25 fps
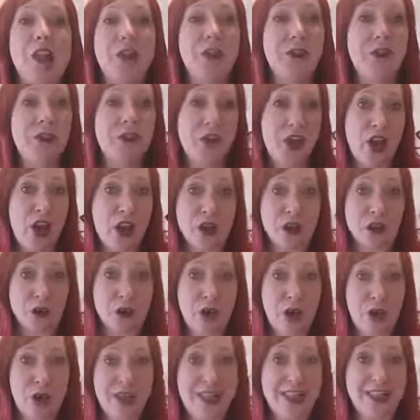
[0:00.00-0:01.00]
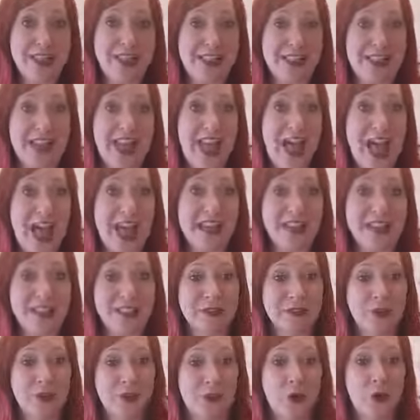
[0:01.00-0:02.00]
the first one, is
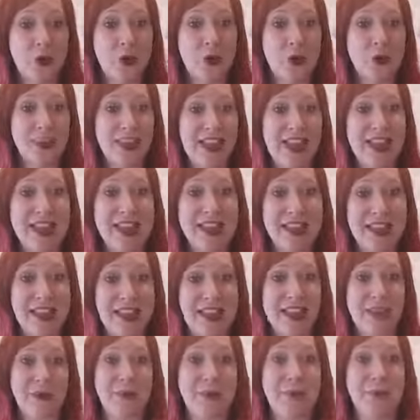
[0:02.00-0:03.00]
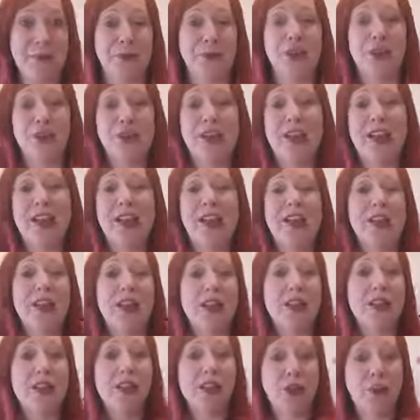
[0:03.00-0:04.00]
ask for their name. Okay.
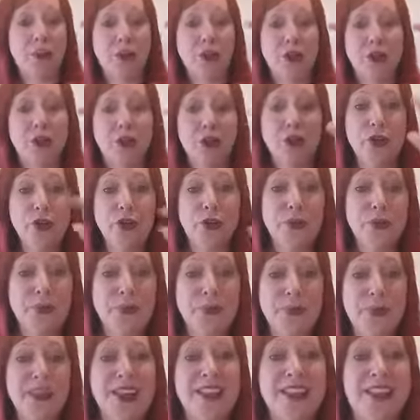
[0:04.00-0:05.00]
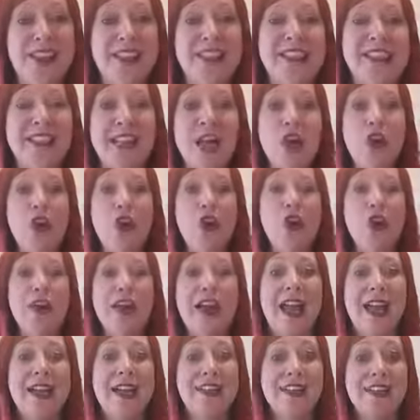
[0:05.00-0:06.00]
Number 2 is
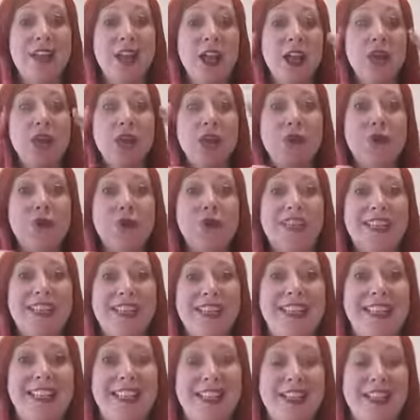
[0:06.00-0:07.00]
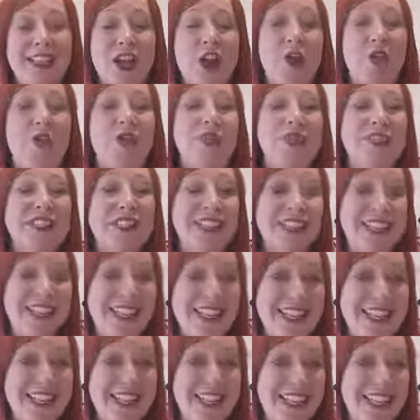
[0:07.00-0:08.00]
look at the receipts.
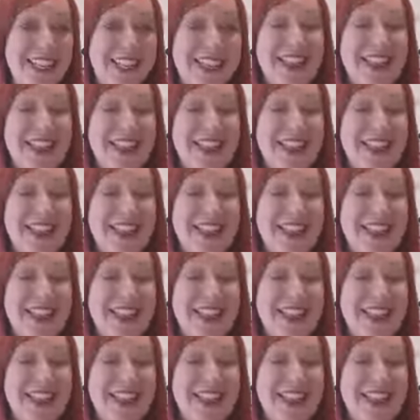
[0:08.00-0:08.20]
Obviously,